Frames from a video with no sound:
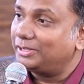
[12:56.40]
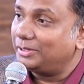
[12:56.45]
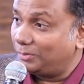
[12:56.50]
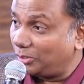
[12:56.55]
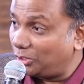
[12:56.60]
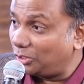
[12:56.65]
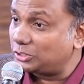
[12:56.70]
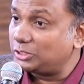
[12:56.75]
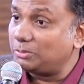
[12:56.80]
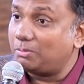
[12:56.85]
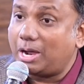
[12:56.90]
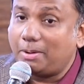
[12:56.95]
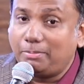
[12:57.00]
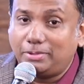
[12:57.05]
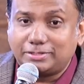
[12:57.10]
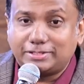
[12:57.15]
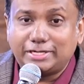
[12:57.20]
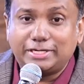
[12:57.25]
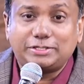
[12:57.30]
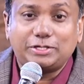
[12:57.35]
Because the
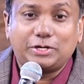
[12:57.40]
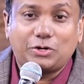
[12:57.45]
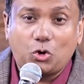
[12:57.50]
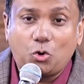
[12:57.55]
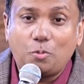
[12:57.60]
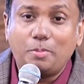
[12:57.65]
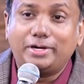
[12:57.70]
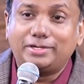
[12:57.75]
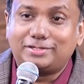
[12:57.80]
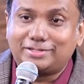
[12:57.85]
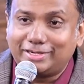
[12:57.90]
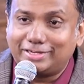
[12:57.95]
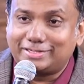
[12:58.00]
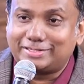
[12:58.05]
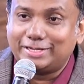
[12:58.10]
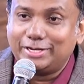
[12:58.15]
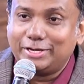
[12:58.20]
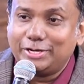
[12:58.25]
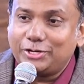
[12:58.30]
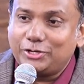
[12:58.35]
Bible says in Romans
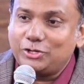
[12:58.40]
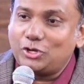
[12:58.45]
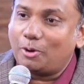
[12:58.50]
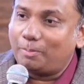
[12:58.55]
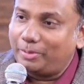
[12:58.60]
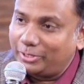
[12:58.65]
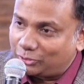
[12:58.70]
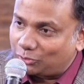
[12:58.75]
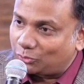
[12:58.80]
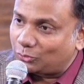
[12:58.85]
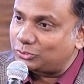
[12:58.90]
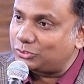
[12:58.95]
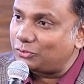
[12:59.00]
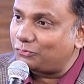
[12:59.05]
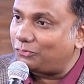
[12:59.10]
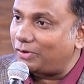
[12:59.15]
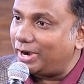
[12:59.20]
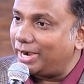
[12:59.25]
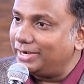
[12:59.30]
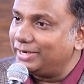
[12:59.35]
6, you have been
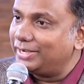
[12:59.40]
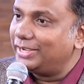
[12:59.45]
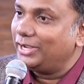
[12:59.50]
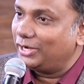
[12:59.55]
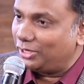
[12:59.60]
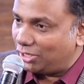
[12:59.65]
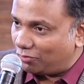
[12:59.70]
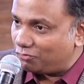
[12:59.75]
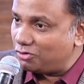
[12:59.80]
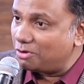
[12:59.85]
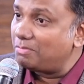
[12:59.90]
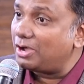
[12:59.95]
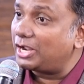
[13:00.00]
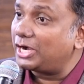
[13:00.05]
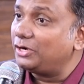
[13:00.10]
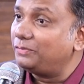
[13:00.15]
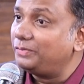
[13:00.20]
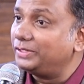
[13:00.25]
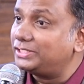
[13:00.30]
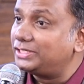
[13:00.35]
crucified, now you are
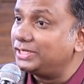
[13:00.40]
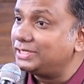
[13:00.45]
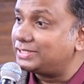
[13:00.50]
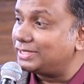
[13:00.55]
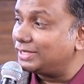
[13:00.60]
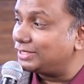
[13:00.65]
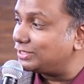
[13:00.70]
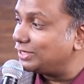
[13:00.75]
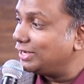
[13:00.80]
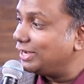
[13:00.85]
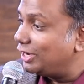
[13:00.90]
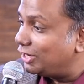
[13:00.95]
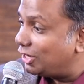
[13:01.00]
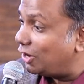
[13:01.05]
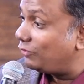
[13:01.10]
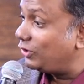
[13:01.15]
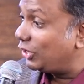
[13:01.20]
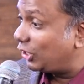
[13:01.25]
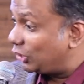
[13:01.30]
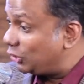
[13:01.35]
buried with Jesus,
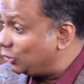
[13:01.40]
now you are a